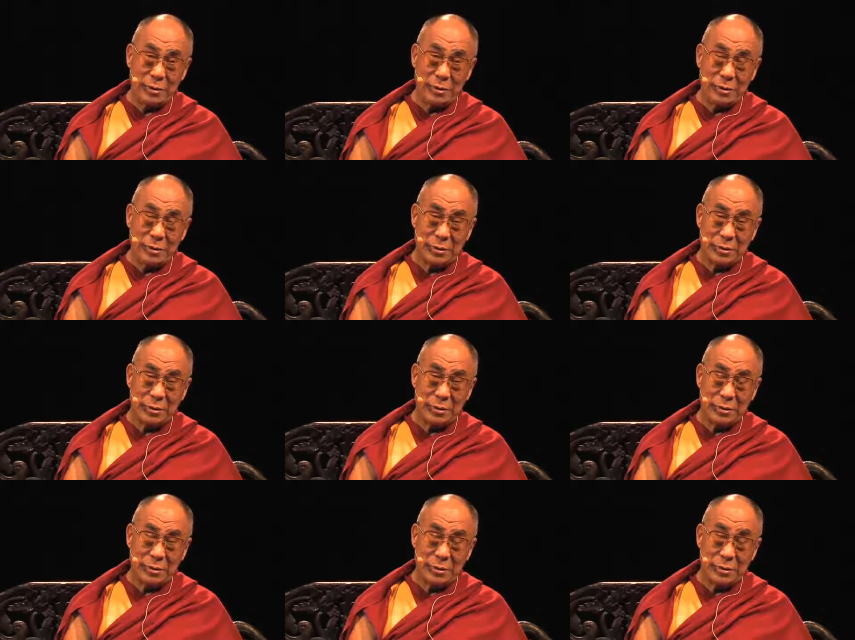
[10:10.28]

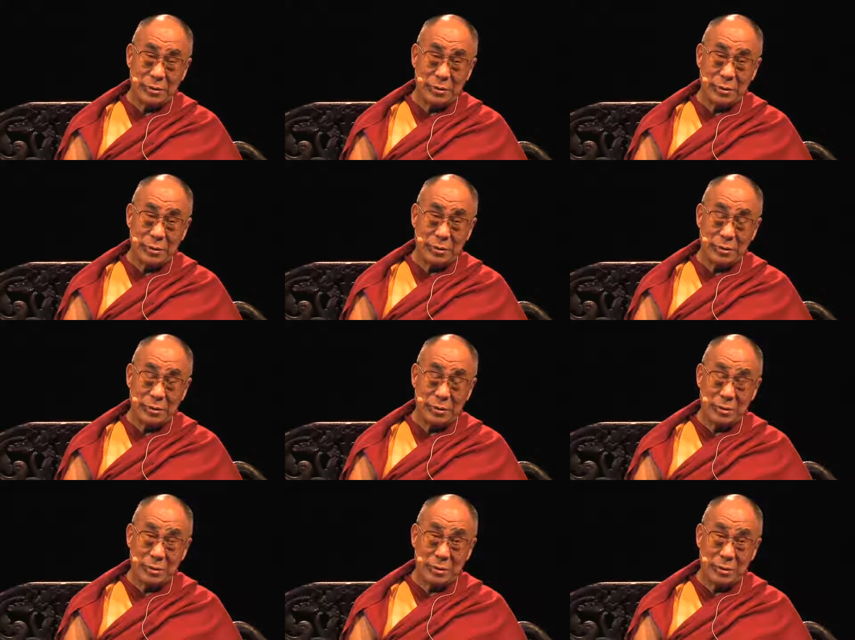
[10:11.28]

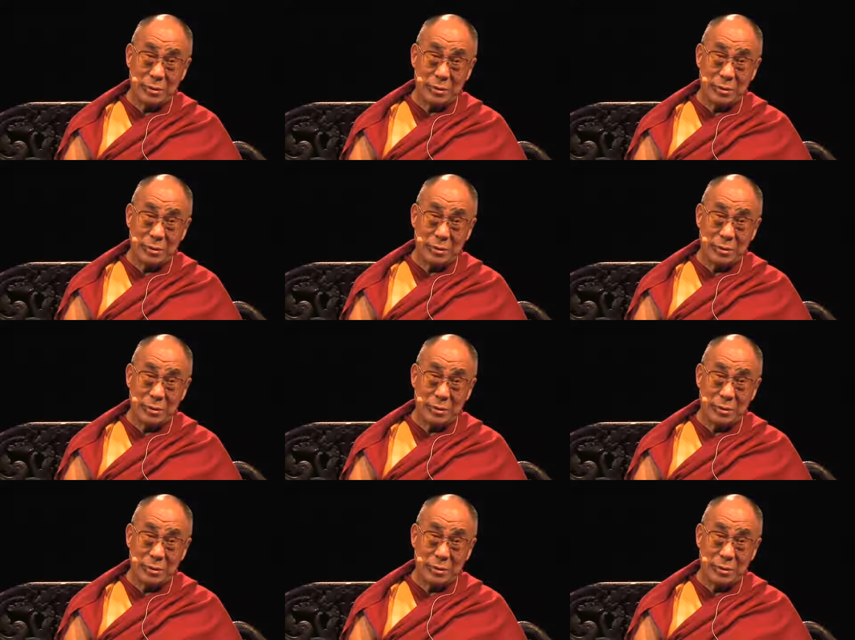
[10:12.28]
(silence)